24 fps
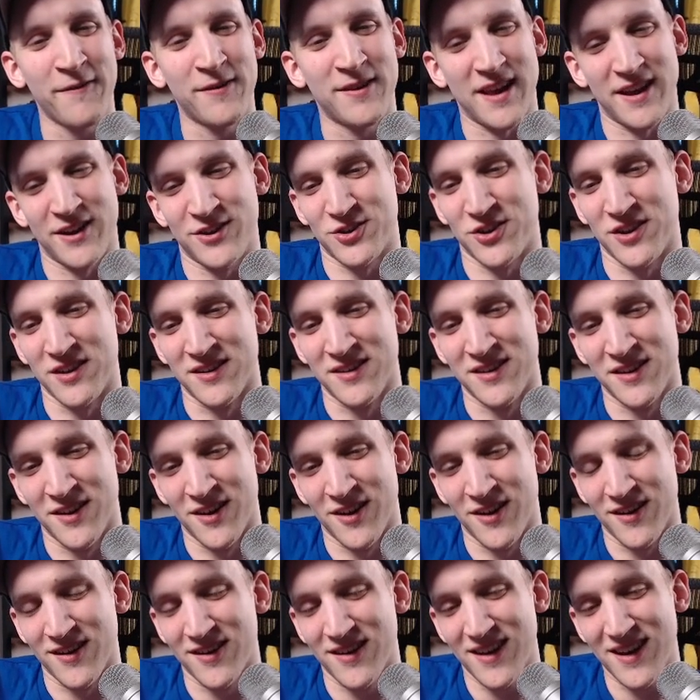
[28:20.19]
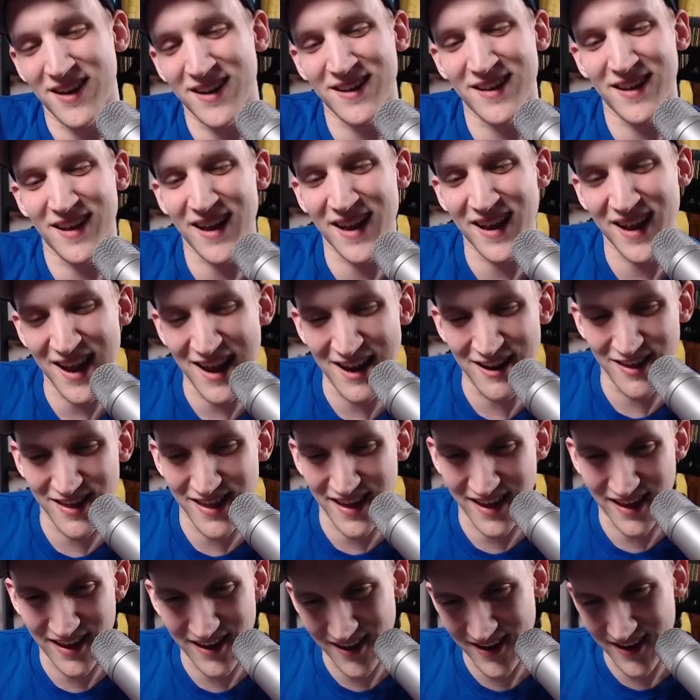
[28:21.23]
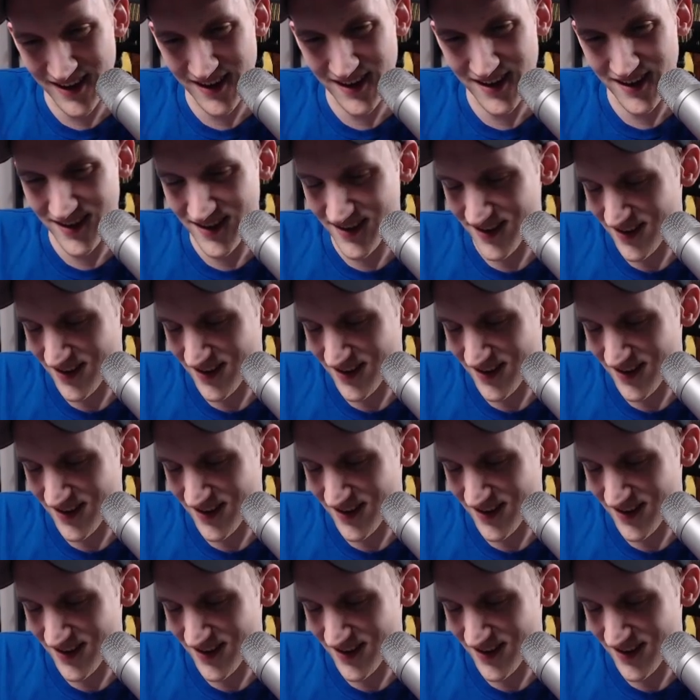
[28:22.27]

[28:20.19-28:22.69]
session, I kind of think you